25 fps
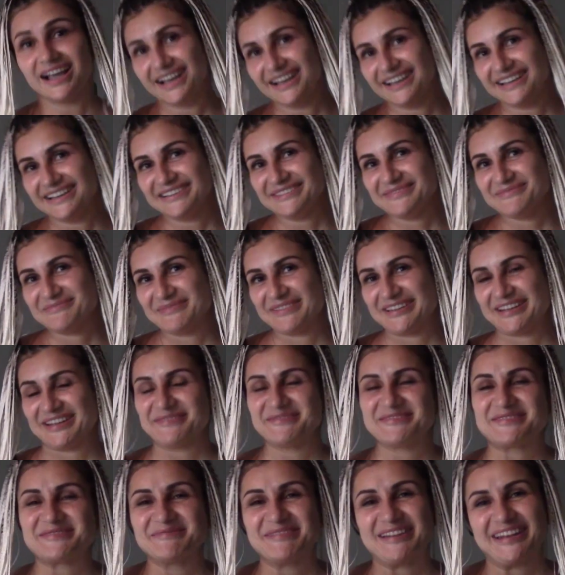Hi, my name is
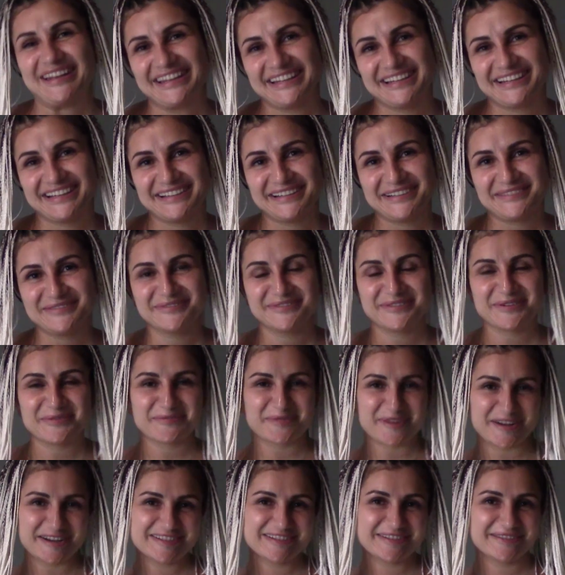Milena. I'm from
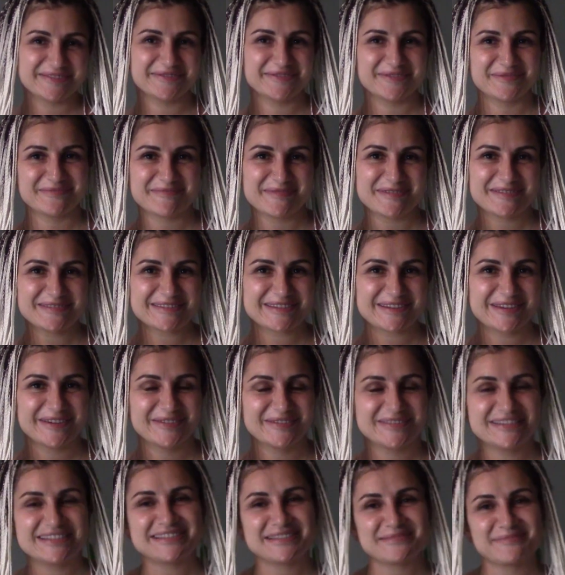Russia, from Moscow, and
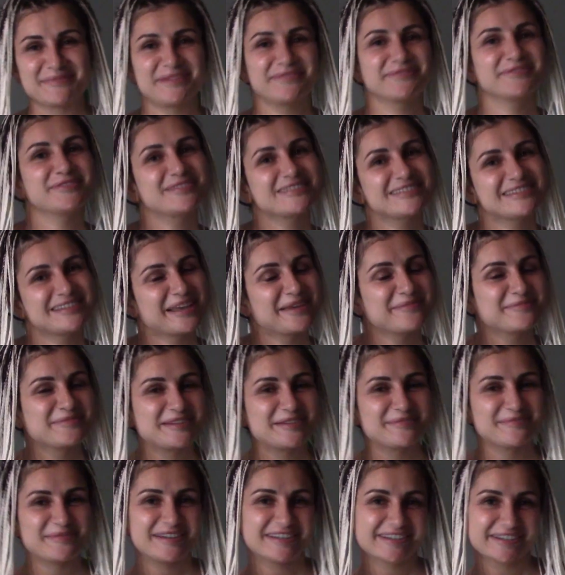this is my first time in
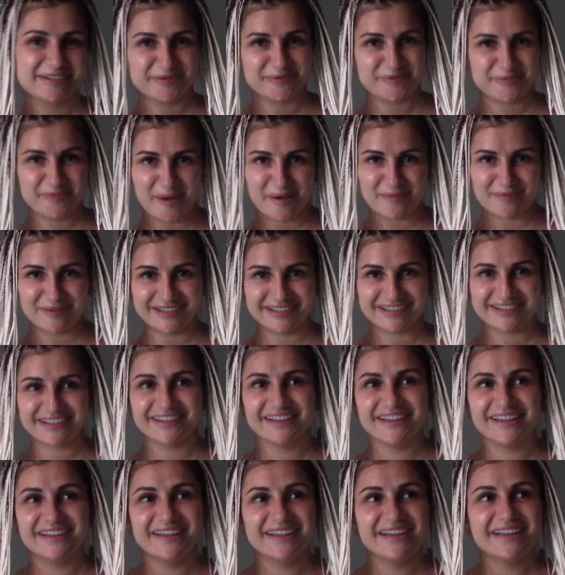Dominican Republic.
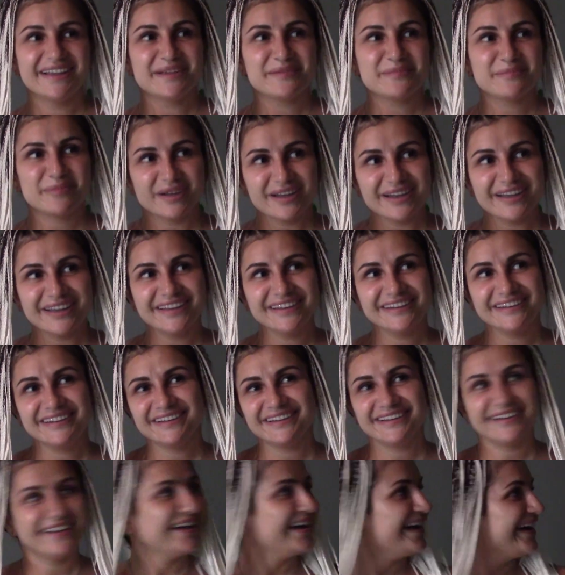But
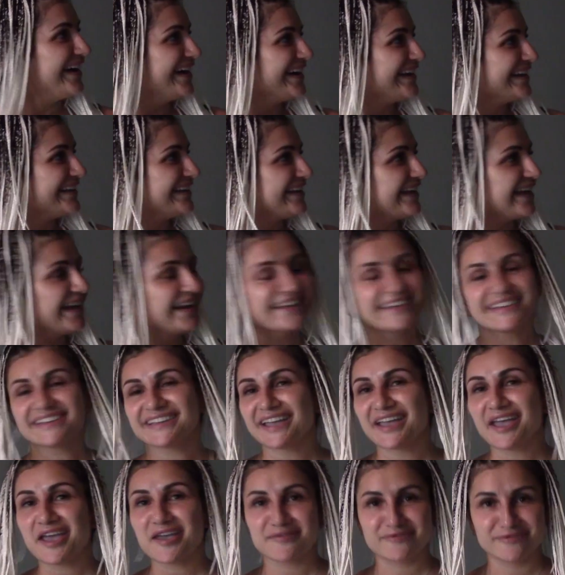I like
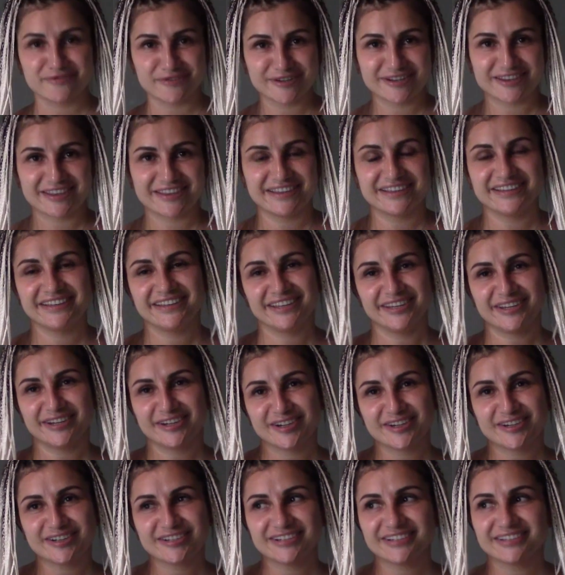everything
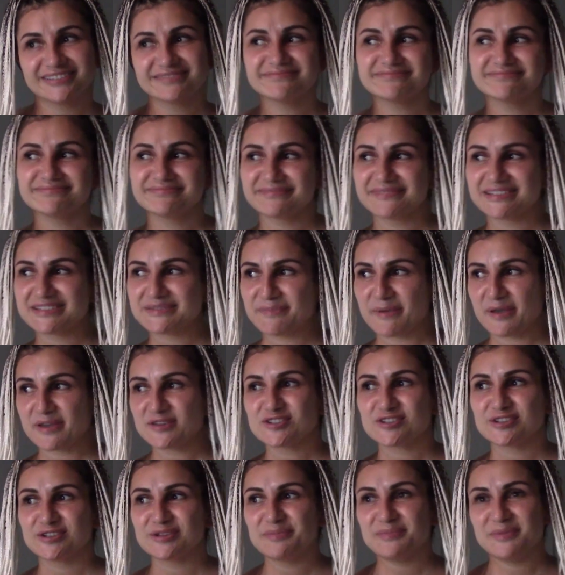here,
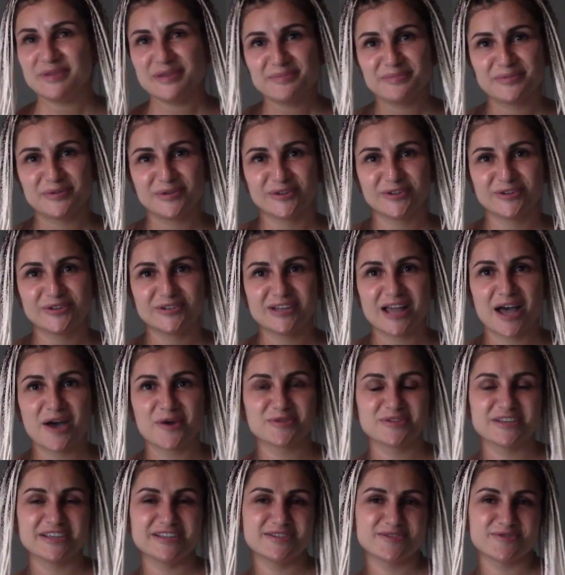especially people, how
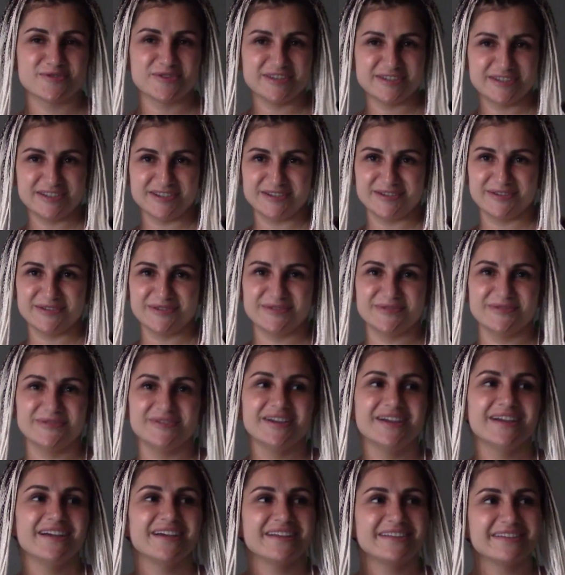they treat you.
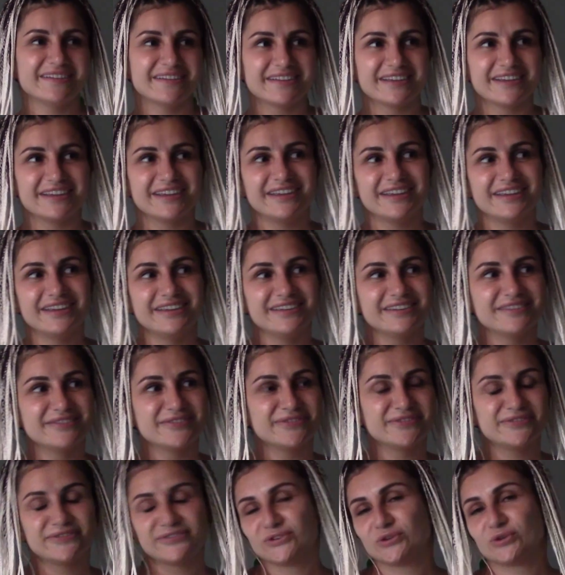The
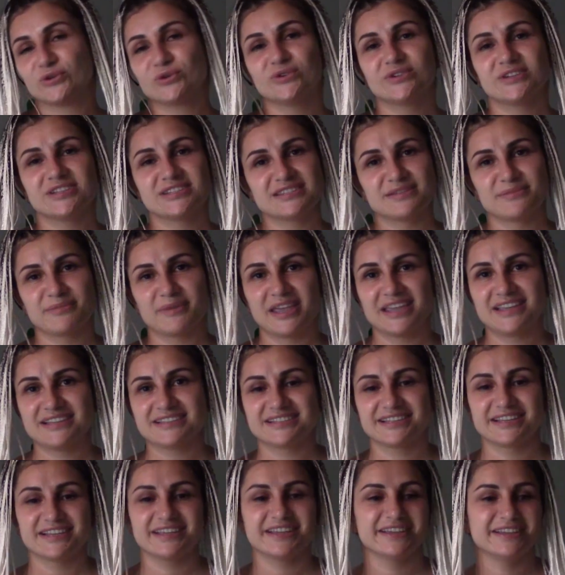food is
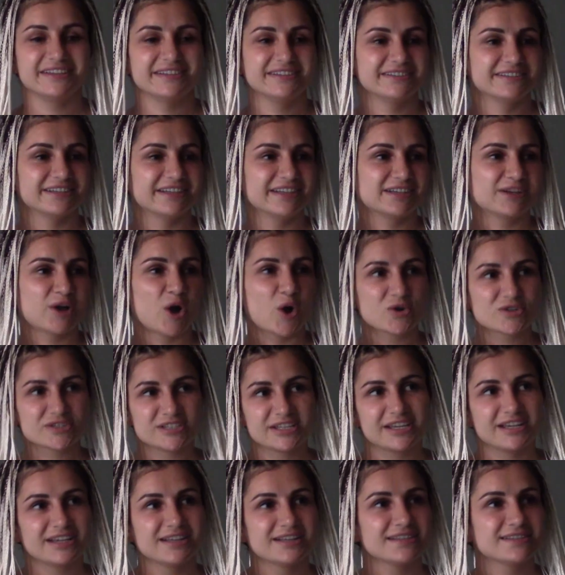amazing, the
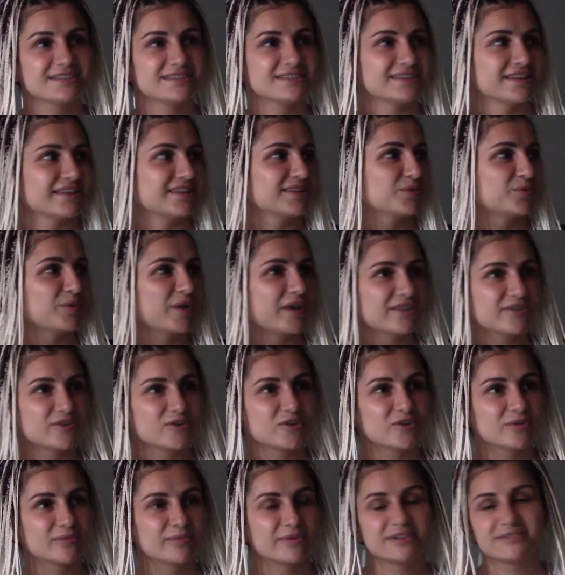cocktails and the weather.
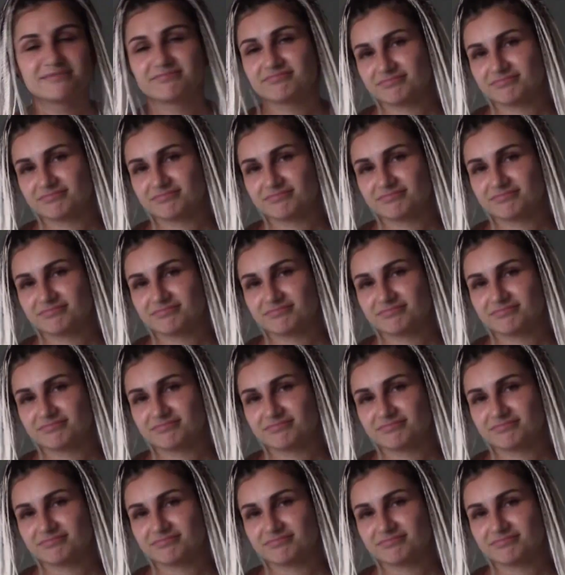But